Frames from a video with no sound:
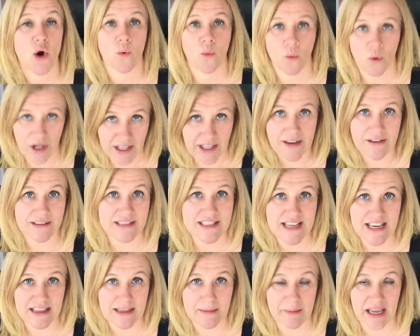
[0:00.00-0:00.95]
while I was
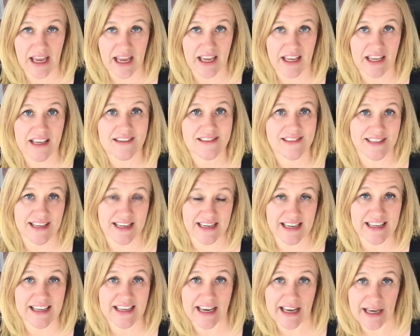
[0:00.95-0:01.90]
at the bank
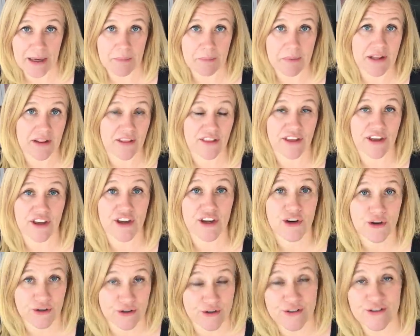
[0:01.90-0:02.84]
setting up the
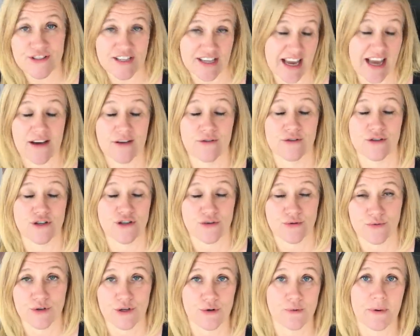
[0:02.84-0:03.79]
Girl Scout
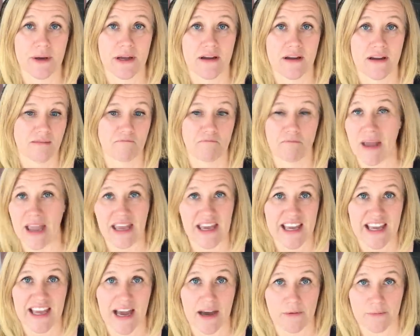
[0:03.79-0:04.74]
troop bank
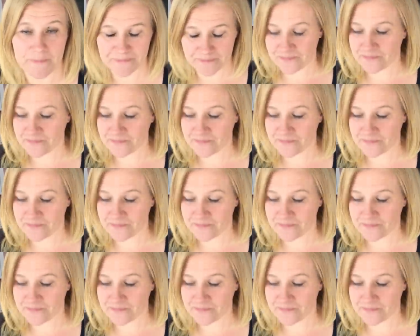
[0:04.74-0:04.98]
account.